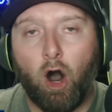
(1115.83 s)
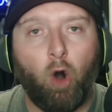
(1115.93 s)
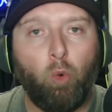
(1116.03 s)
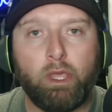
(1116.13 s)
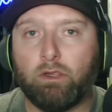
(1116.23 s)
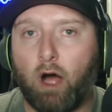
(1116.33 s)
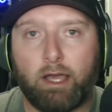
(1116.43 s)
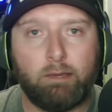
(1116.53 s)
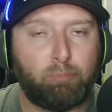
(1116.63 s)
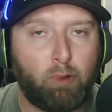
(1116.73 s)
all week
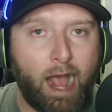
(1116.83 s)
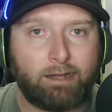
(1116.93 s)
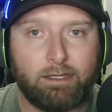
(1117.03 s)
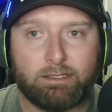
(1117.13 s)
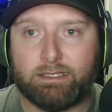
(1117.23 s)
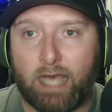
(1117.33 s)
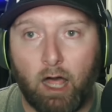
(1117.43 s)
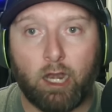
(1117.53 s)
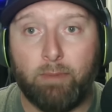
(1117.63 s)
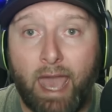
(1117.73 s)
long in practice and
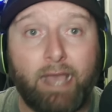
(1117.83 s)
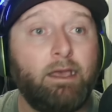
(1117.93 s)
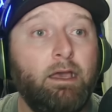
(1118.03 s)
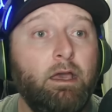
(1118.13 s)
telling them, hey,